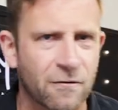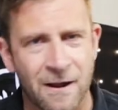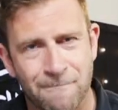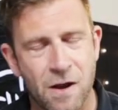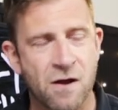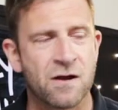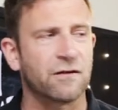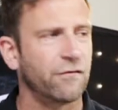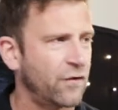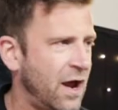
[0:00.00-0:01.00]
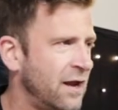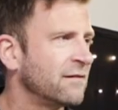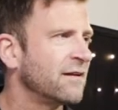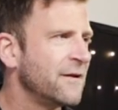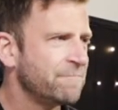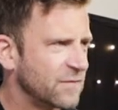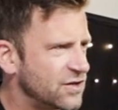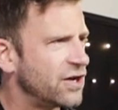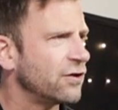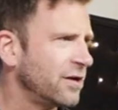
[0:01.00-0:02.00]
a grandparent, a friend.
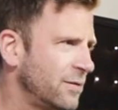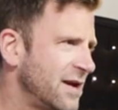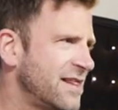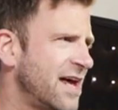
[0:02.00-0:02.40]
Did you hear a little bit of